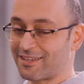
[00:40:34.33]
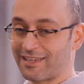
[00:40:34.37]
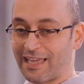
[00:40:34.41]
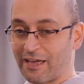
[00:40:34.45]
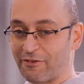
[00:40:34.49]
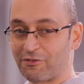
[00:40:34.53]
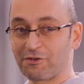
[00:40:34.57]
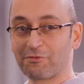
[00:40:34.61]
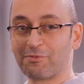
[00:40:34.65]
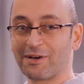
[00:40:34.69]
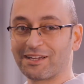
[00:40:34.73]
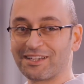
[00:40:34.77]

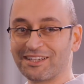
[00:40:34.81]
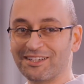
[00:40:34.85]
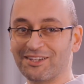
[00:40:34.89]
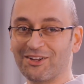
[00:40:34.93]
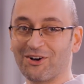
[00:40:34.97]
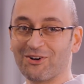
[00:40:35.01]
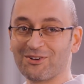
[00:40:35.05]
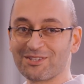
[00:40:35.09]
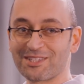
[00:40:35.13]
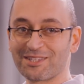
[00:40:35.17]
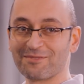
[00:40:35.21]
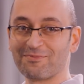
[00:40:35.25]
Everybody
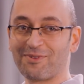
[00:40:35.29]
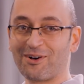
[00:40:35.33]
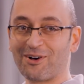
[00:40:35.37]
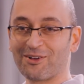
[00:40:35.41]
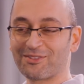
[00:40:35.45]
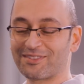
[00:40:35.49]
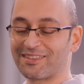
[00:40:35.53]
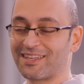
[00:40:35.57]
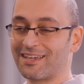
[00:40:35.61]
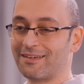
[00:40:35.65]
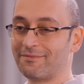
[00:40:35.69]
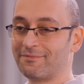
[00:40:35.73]
knows
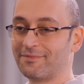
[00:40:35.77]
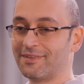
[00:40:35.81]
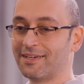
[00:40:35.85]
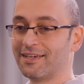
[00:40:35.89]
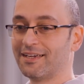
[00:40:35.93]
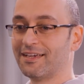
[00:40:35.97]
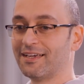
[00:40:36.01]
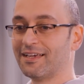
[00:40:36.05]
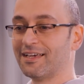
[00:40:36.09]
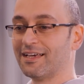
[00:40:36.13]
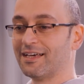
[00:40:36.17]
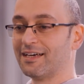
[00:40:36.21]
about them,
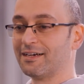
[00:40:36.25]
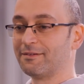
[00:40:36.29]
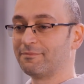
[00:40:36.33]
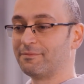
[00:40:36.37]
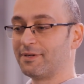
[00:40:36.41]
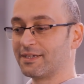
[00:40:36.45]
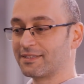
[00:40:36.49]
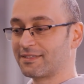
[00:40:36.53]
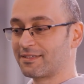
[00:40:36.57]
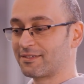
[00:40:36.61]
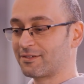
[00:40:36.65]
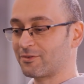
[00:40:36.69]

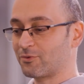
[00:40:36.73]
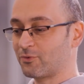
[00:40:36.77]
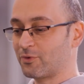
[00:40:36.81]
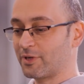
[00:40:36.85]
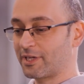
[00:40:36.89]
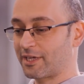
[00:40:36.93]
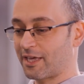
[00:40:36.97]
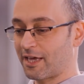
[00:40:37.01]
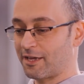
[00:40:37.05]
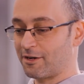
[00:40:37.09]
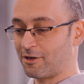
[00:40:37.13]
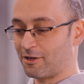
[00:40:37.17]
but we
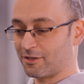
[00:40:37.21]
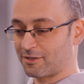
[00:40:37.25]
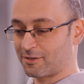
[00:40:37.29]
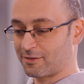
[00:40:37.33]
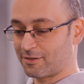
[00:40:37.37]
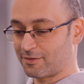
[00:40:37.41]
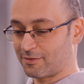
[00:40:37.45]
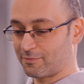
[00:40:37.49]
cannot.